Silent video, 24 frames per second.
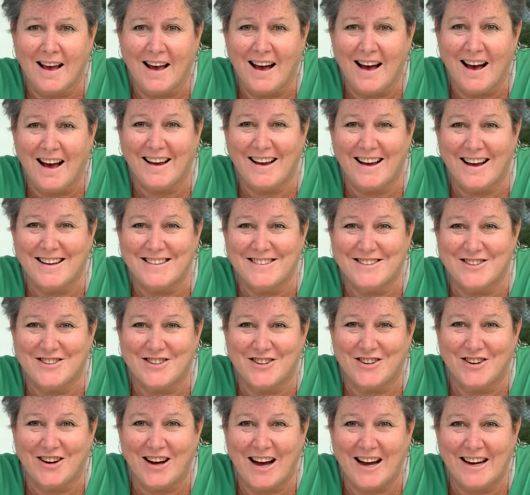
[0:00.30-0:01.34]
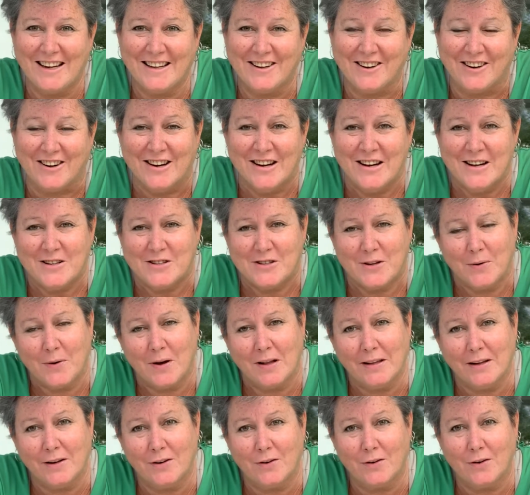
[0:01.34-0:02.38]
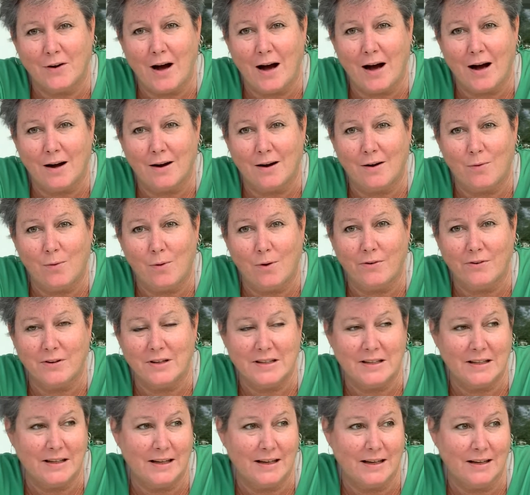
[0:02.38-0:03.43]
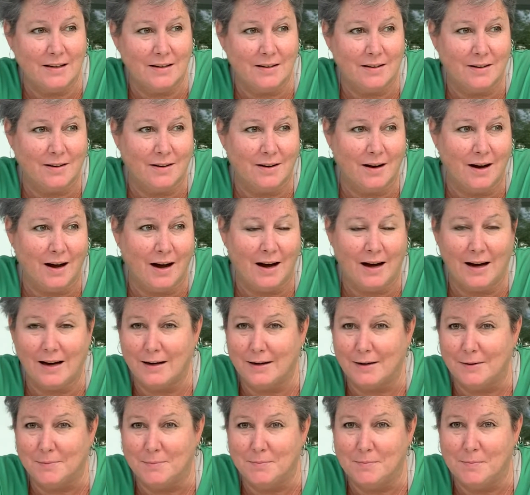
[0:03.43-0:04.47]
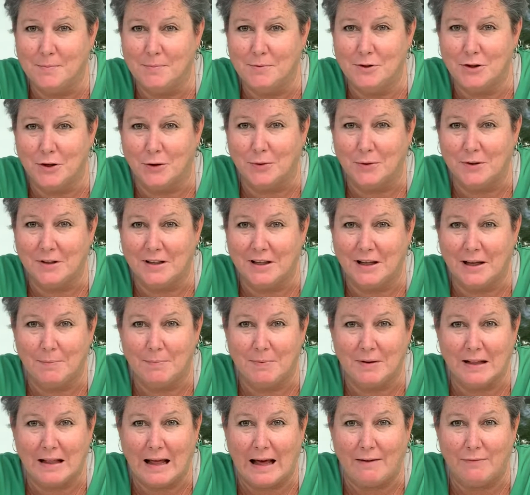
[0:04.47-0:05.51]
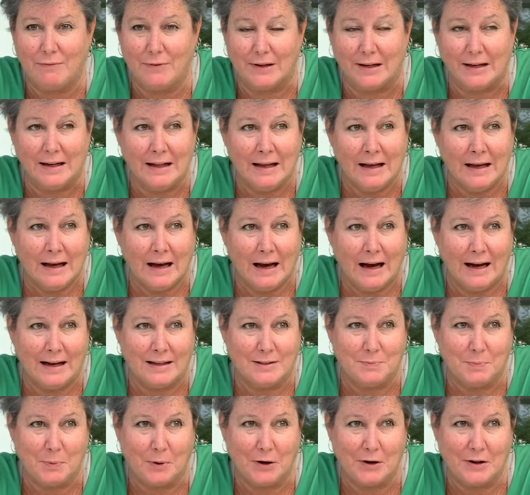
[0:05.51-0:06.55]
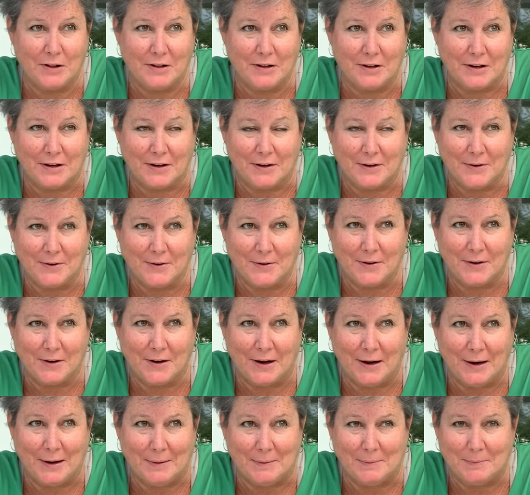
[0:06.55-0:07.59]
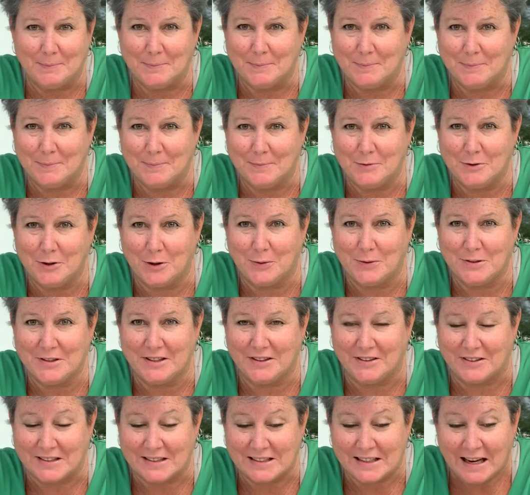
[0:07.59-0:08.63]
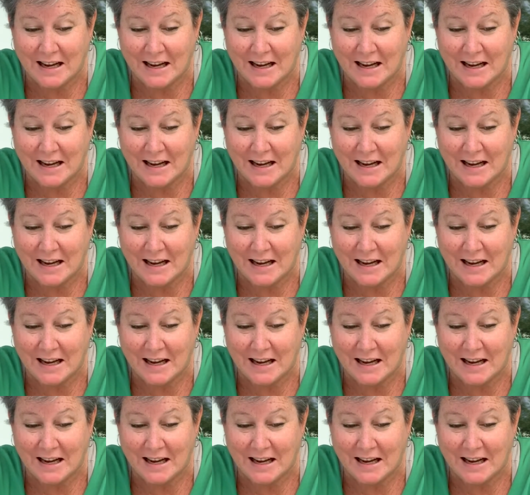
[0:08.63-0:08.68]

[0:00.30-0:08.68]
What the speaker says: Hi guys, it's your girl Ina here. So a little quarantine joke to keep you laughing as part of the joke series.